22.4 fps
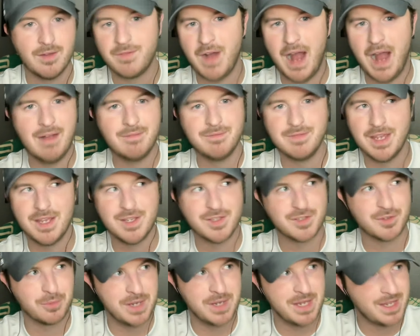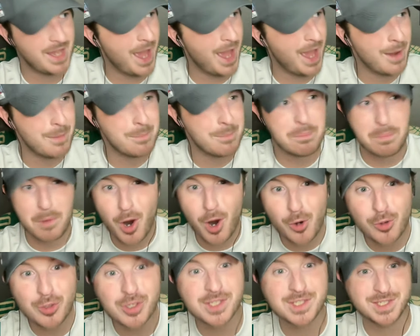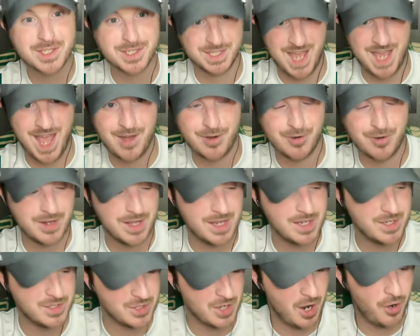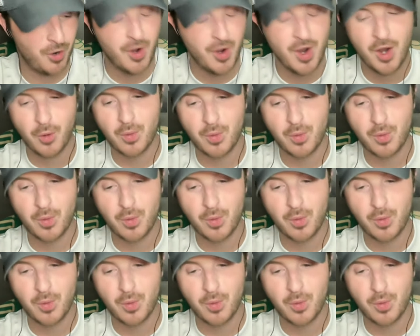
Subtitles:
5 days a week, and most Saturdays, y'all.